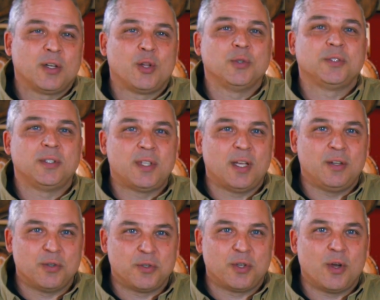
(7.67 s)
close to 10
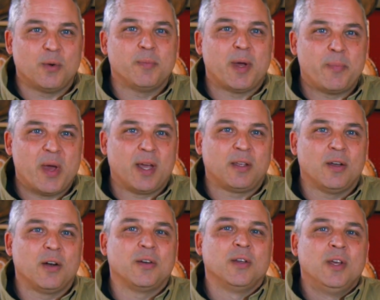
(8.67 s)
years ago in my
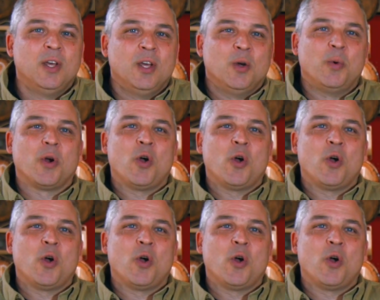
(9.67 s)
backyard. We were